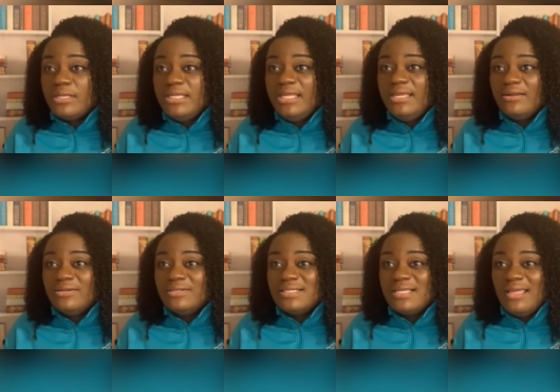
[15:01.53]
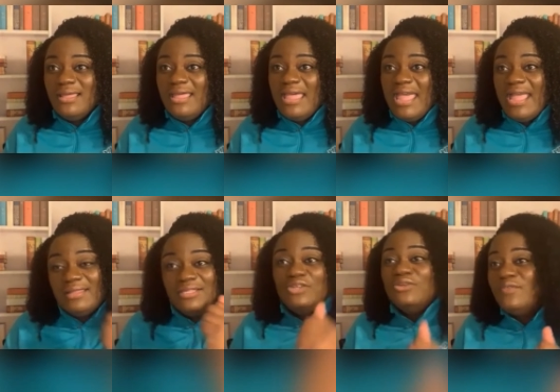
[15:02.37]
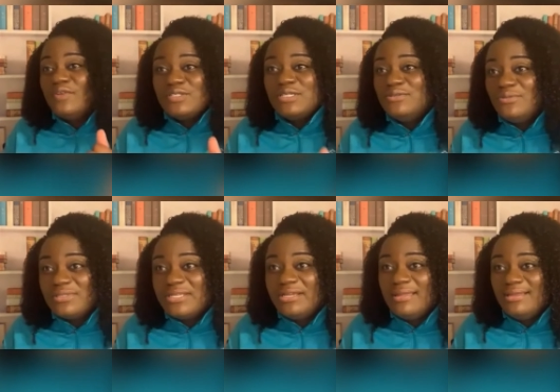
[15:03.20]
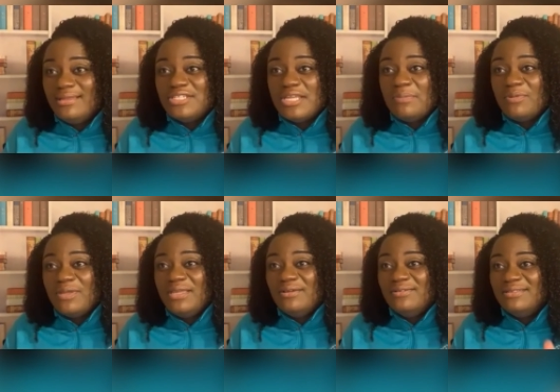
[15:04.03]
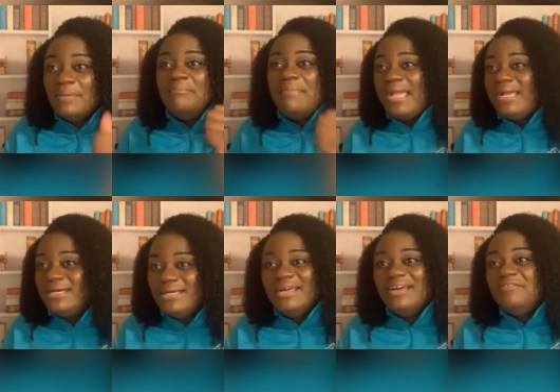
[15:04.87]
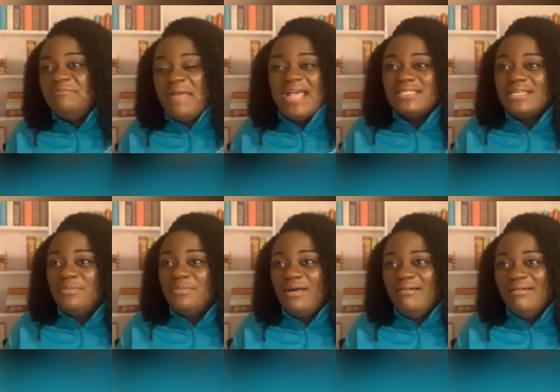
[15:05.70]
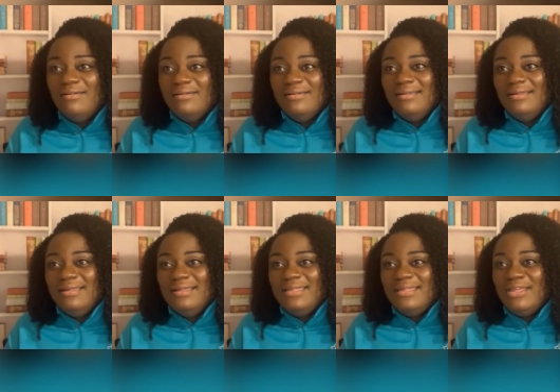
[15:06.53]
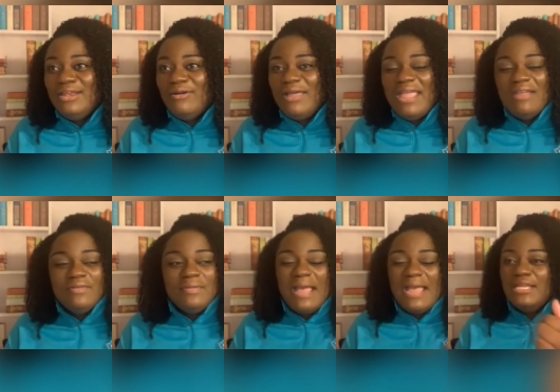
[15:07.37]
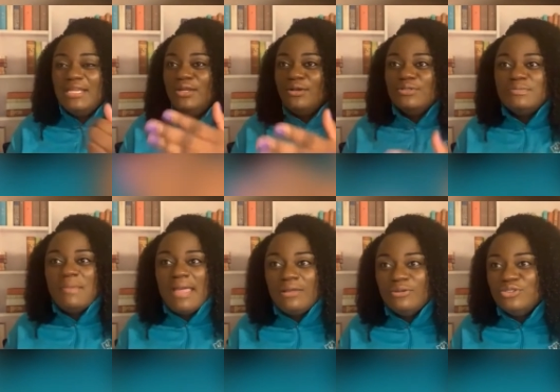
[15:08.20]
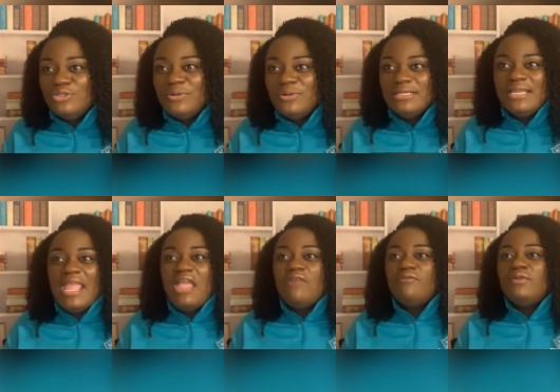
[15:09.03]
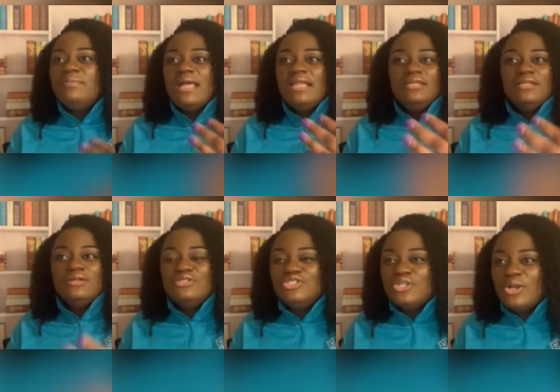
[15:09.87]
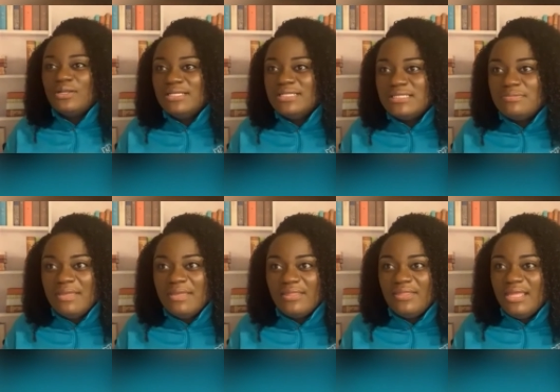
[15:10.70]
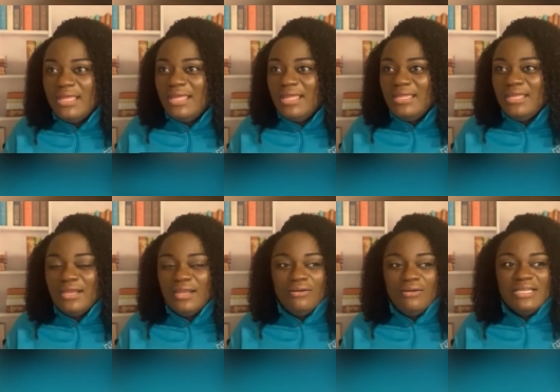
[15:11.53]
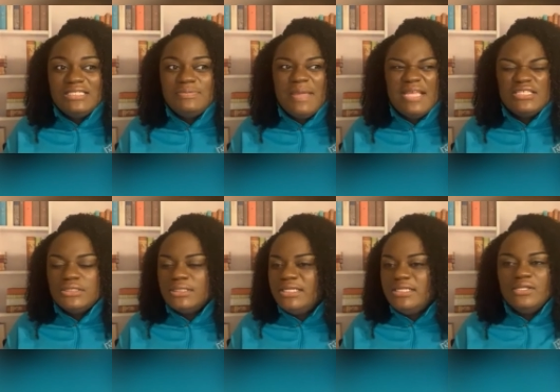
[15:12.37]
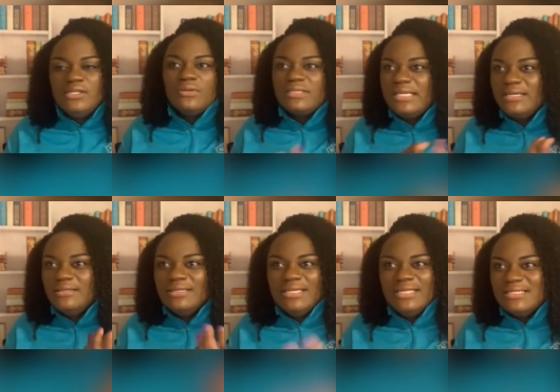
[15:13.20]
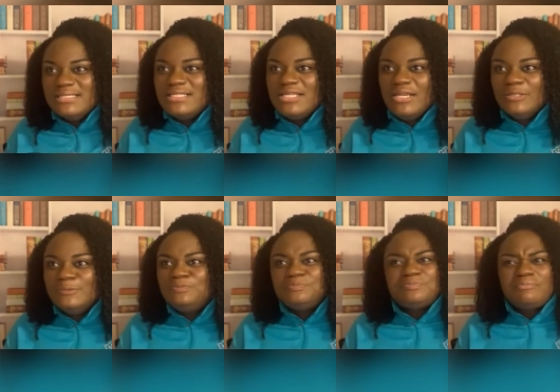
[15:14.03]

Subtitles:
years at the University of North Carolina, Chapel Hill, the mecca of basketball. You know, everybody knows Michael Jordan. Everybody knows Charlotte Smith, you know, especially the North Carolinians, you know,